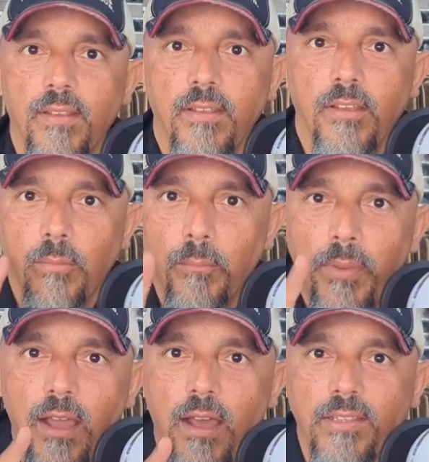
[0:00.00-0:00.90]
Be
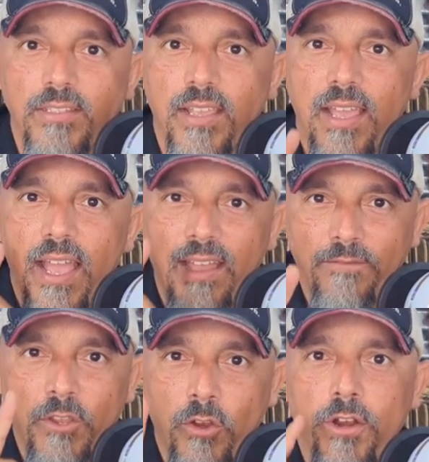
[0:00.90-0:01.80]
honest. Have you
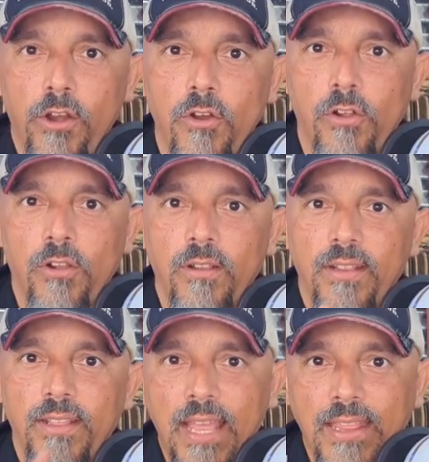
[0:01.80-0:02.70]
heard at all
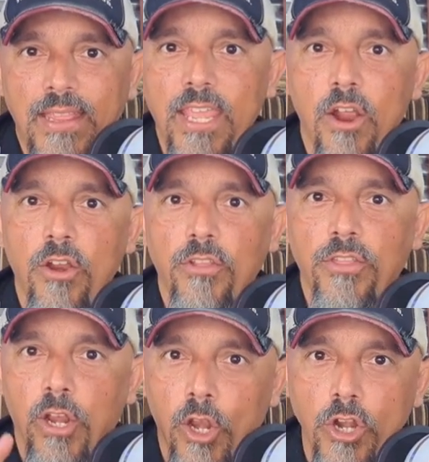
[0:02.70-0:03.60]
that they are the
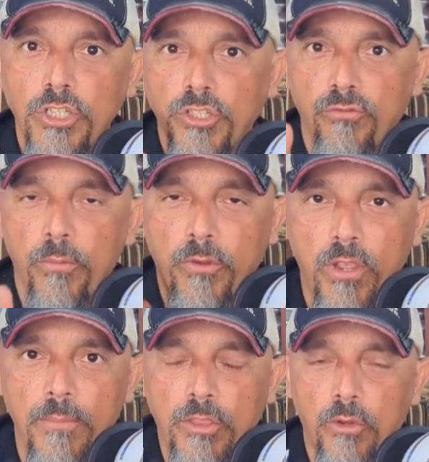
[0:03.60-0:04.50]
largest group
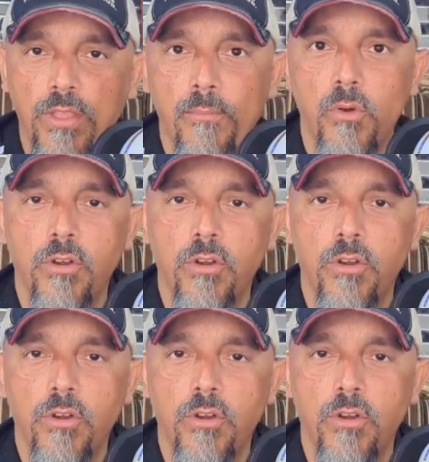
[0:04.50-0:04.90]
coming through that border?